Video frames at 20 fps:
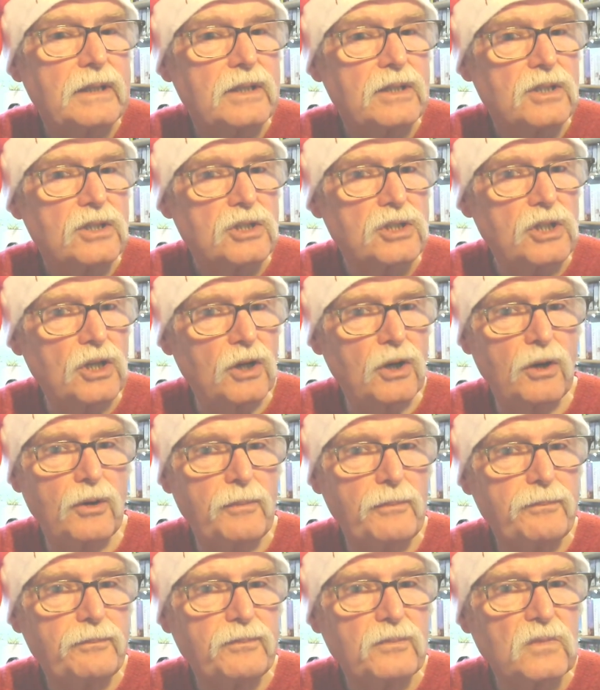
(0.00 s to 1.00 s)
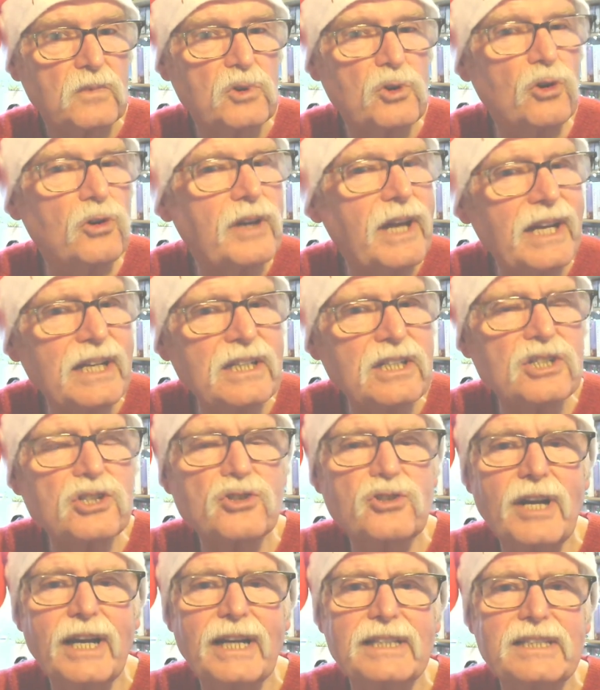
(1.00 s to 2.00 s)
So don't get
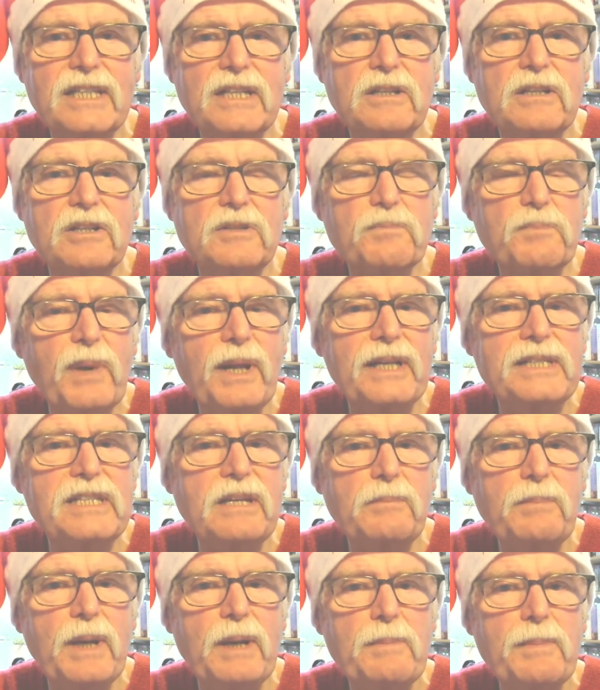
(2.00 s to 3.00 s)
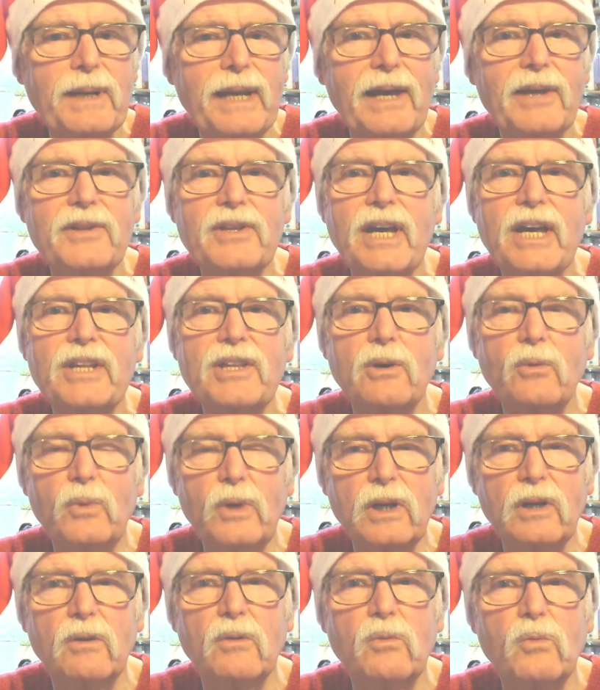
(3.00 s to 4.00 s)
distracted. There's plenty of people out there that
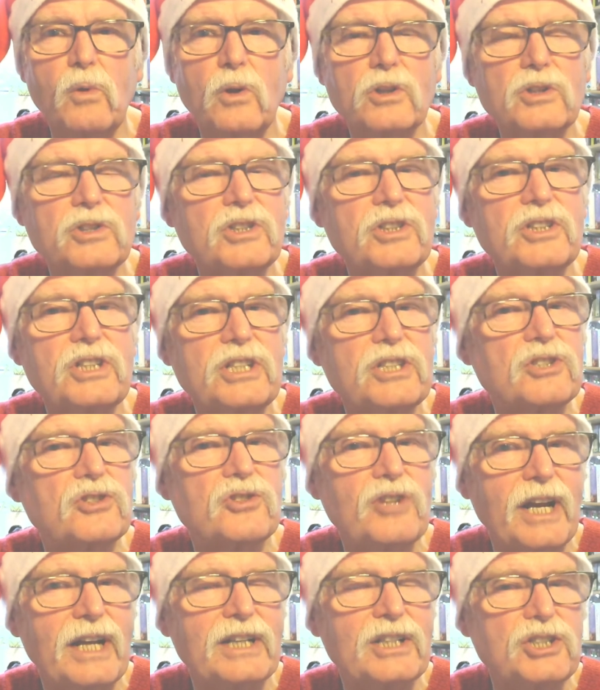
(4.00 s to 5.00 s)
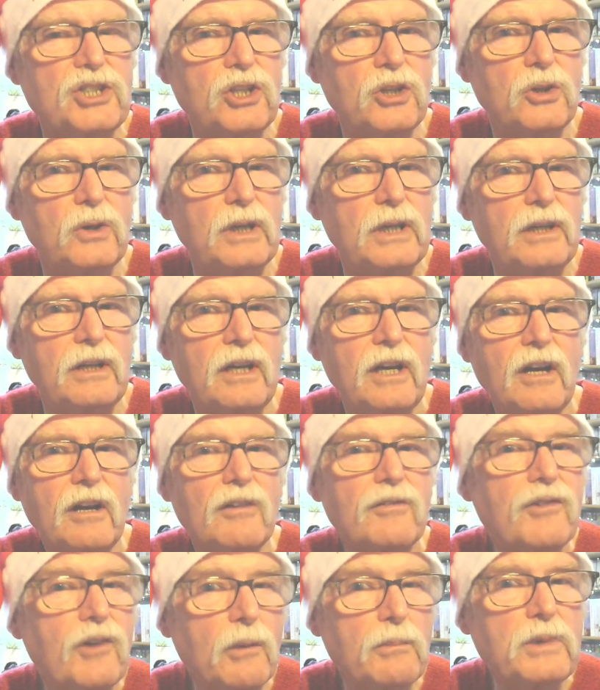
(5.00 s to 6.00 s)
will want to distract you
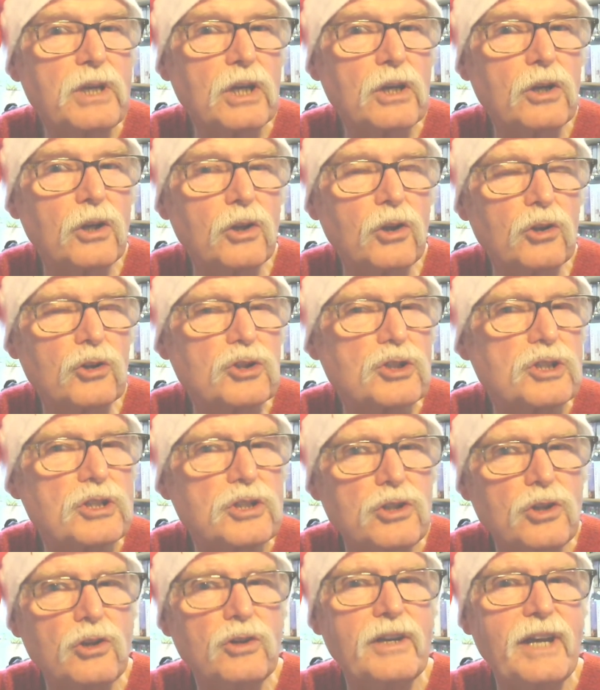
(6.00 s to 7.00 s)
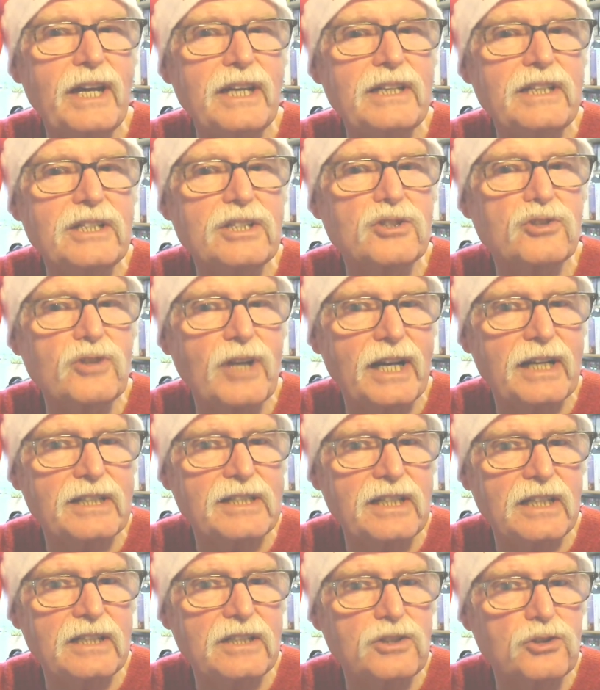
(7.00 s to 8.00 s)
from your goals. Don't get
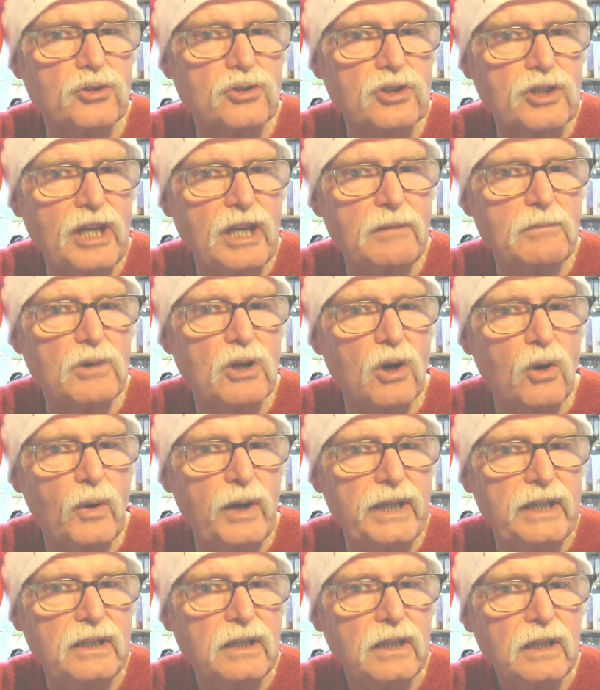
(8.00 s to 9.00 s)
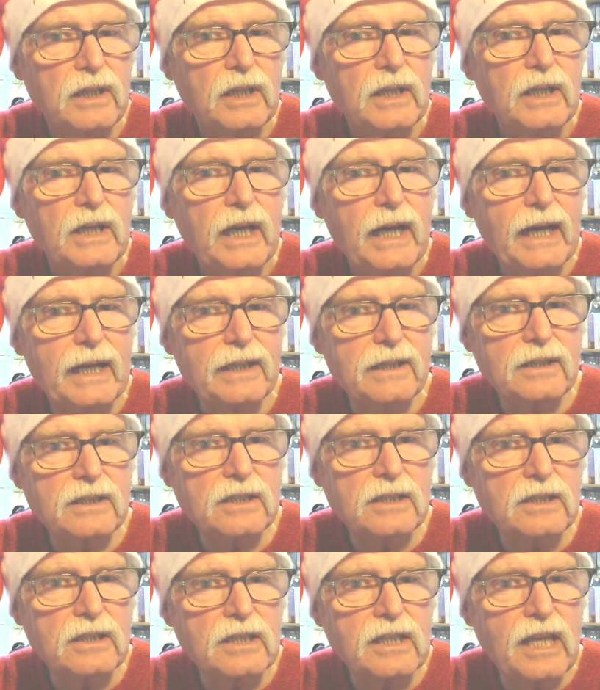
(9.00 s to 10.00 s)
distracted. Just keep going
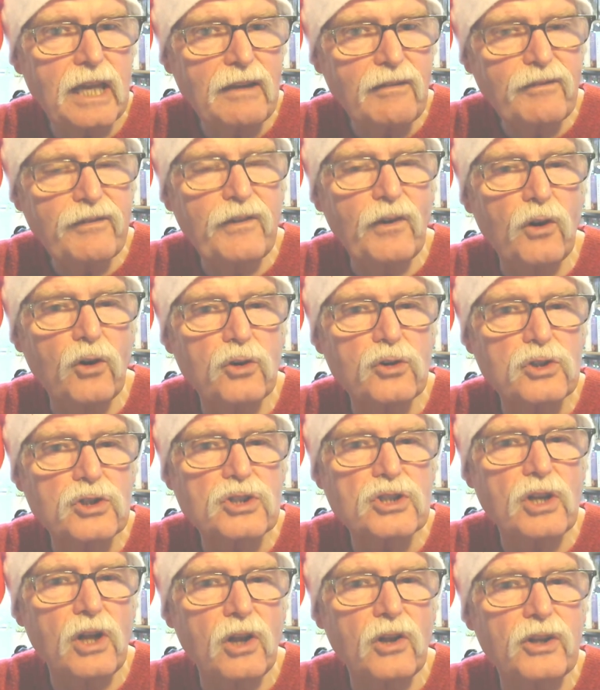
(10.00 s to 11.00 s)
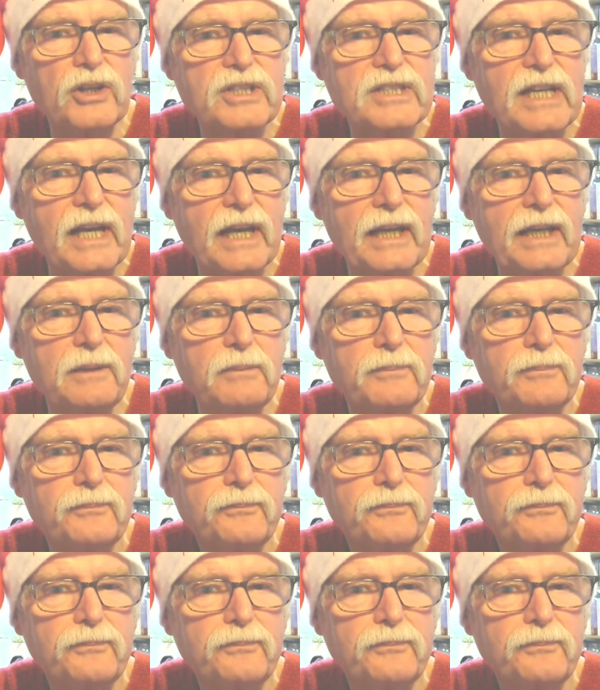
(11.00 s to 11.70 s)
and keep focused all the time.